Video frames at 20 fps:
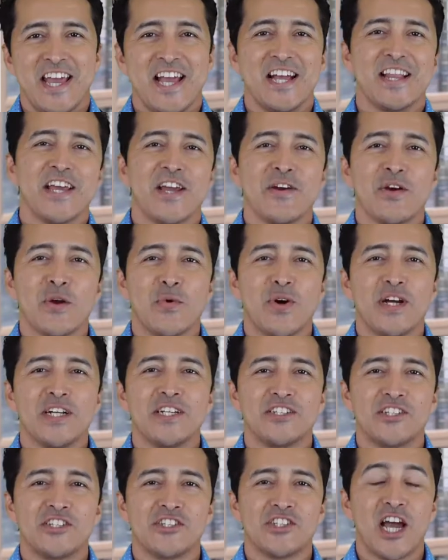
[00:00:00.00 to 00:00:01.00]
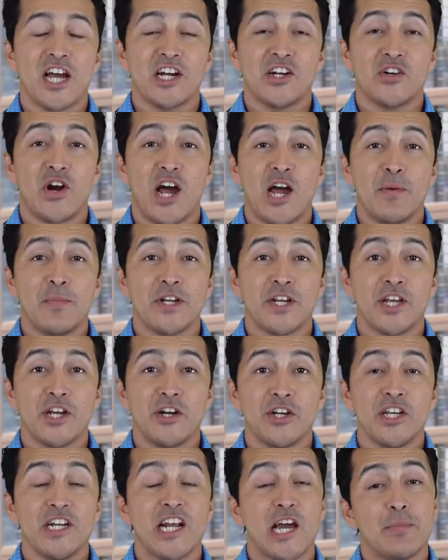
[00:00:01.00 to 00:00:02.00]
Hello everyone, this is Dr. Ahmed
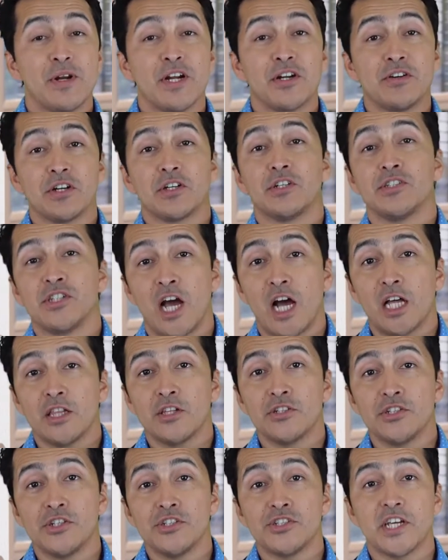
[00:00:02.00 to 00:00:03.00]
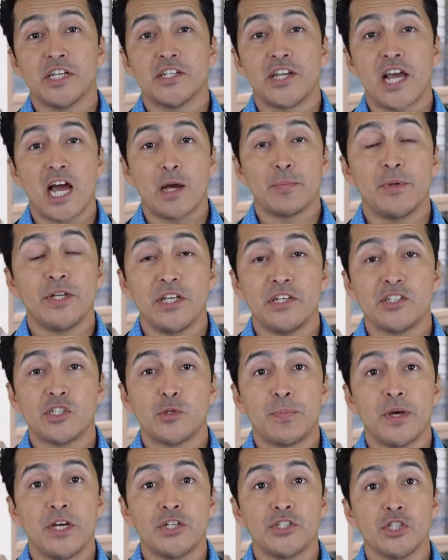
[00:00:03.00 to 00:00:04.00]
Ergin. I'm an endocrinologist, a diabetes
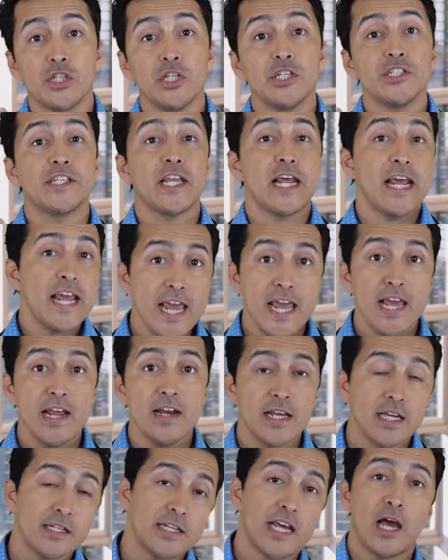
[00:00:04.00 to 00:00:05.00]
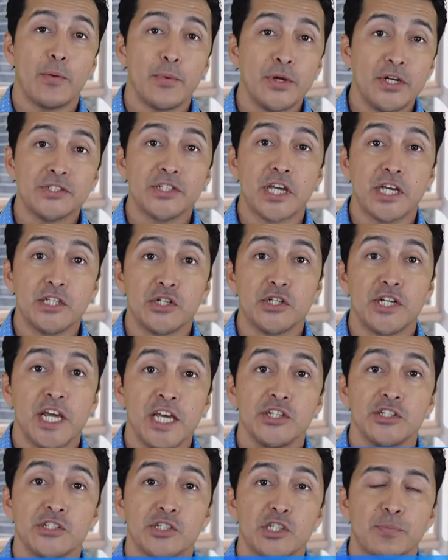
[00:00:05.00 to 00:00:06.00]
specialist, and a diabetes
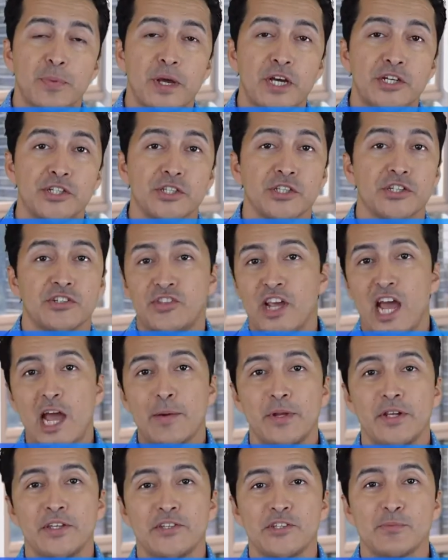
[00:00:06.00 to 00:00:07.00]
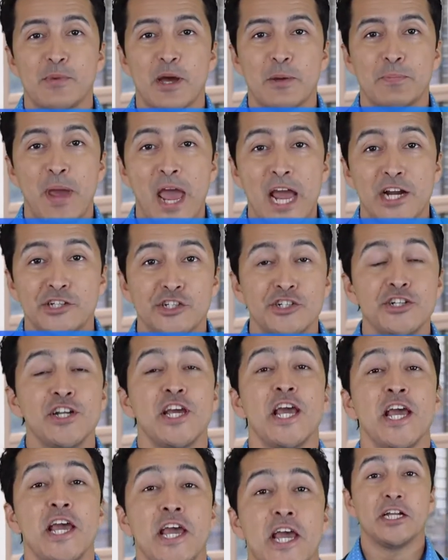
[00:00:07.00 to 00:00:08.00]
education specialist. Diabetes is my passion,
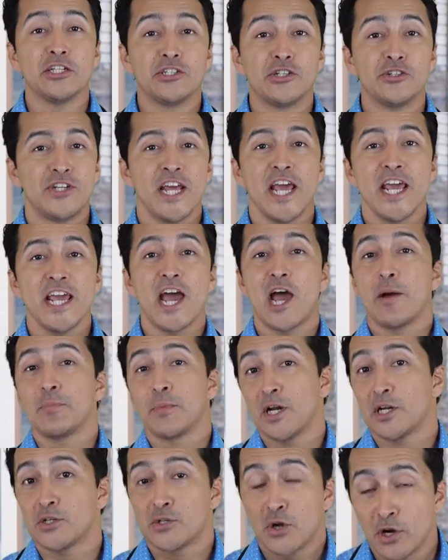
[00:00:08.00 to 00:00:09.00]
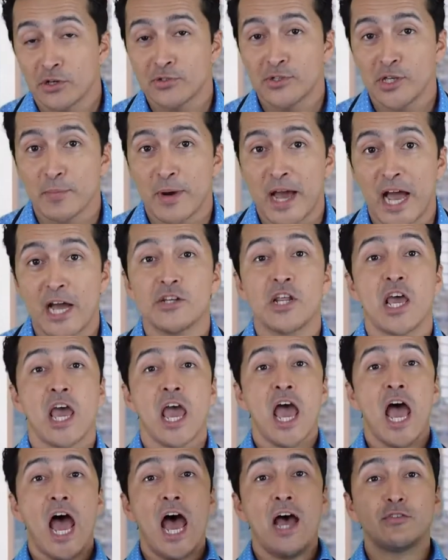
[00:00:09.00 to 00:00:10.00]
and today I'm going to talk to you about
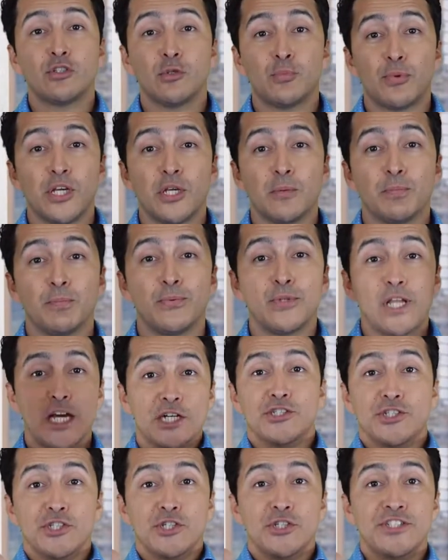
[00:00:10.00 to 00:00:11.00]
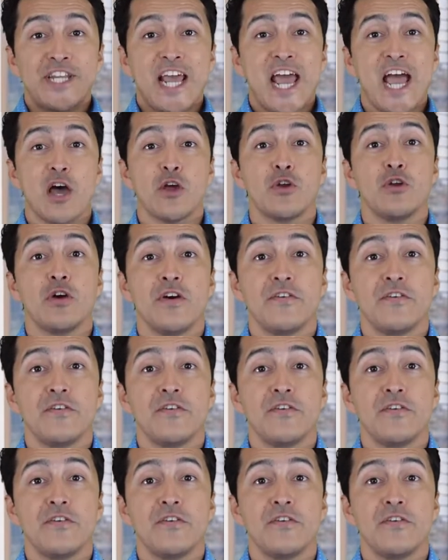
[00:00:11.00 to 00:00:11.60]
how to bring blood sugar down